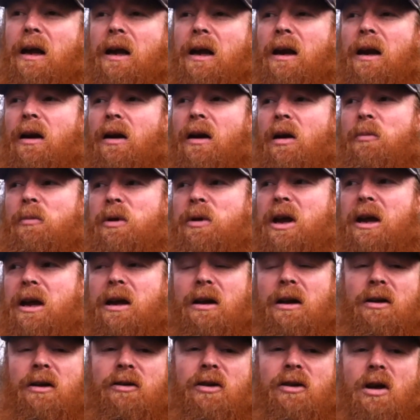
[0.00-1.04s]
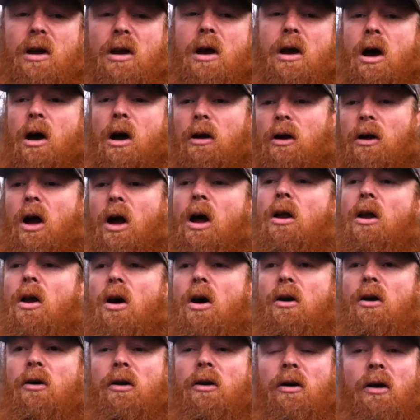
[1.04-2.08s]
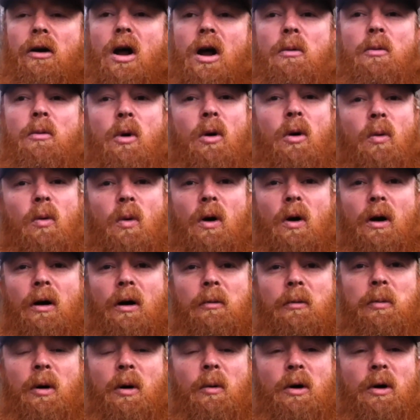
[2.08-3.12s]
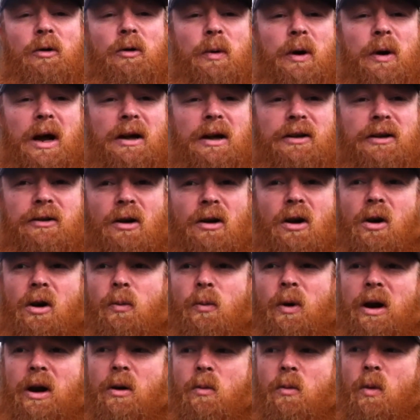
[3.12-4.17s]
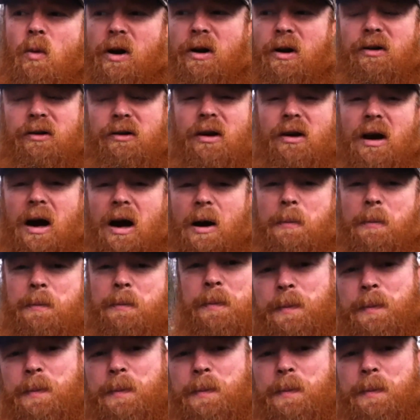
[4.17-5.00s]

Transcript: It ended up taking us a lot longer and a lot more work. But once we got started, we didn't want to stop.